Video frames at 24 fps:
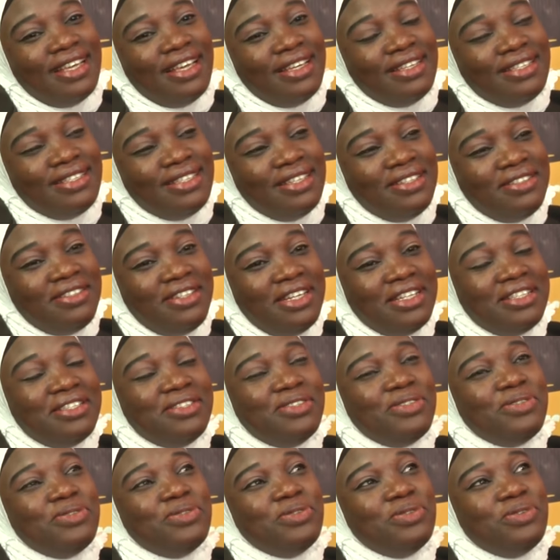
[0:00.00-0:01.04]
it's
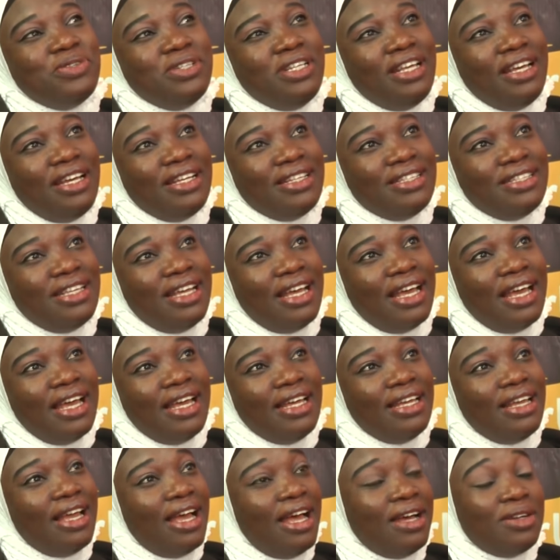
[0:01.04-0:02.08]
interesting to know that
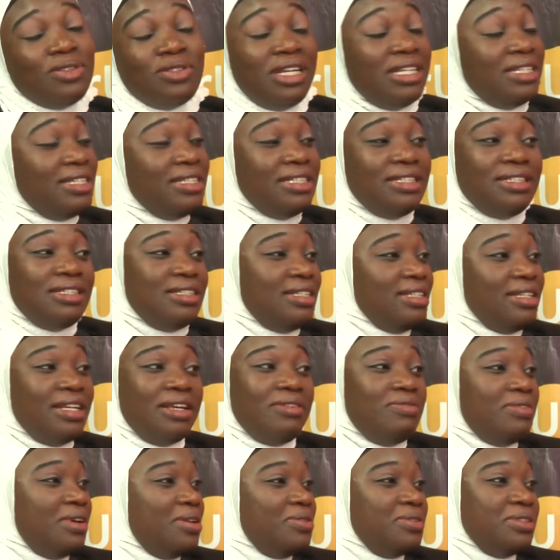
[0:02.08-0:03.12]
I actually
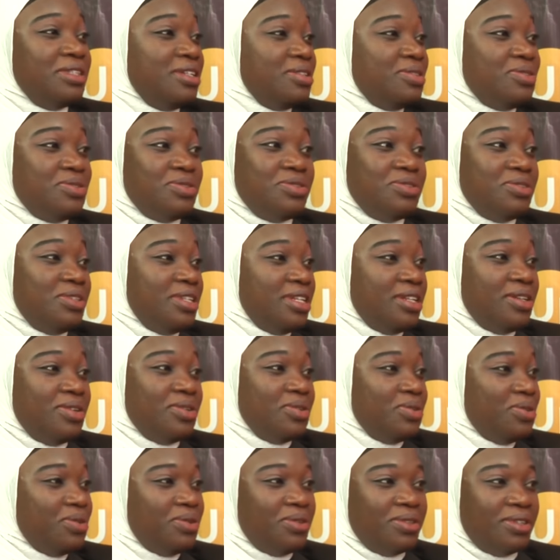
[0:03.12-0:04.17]
never wanted to do the
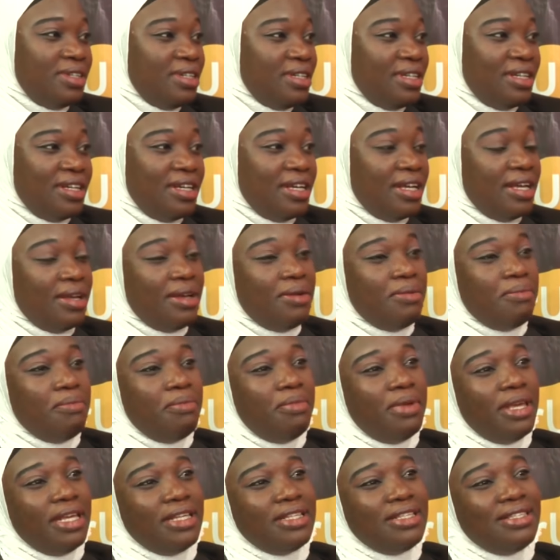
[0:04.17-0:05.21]
law.
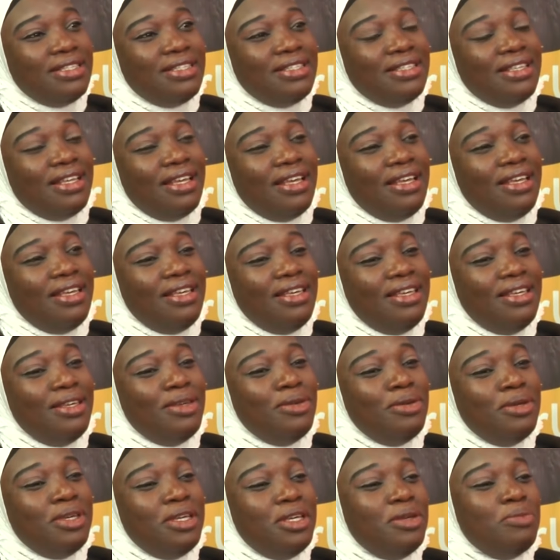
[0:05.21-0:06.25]
But
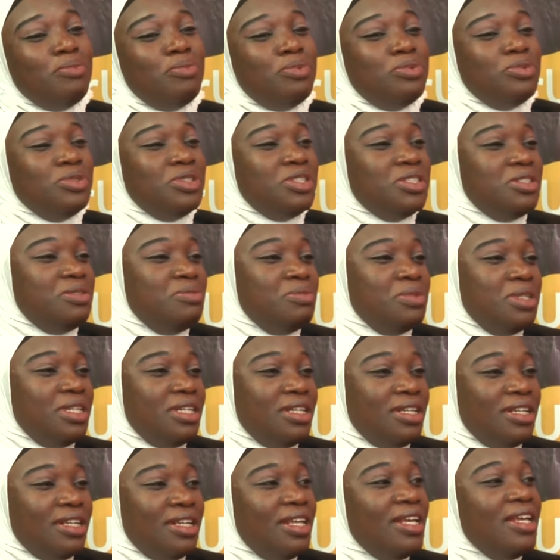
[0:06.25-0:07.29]
he he pushed me.
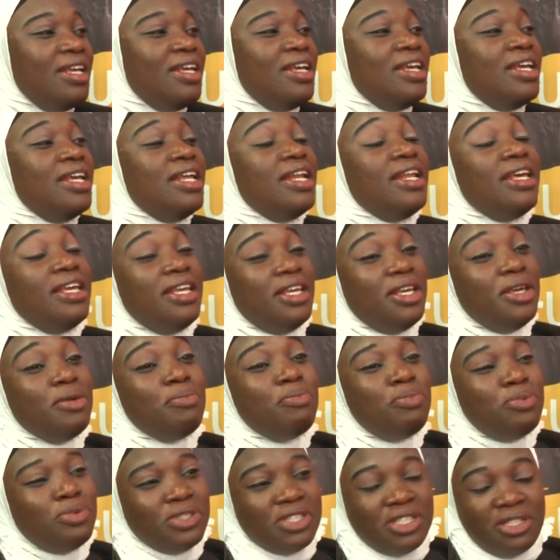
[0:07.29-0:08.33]
He pushed you. He
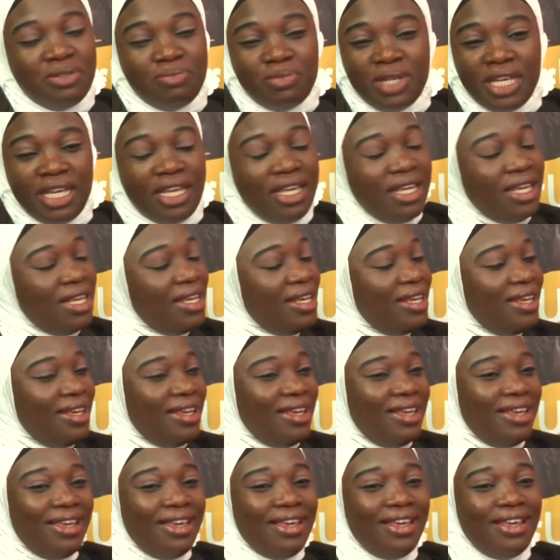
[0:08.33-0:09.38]
pushed me.
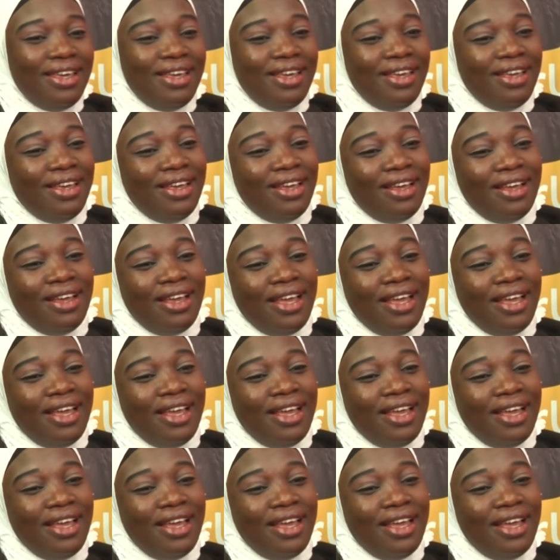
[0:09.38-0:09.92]
He he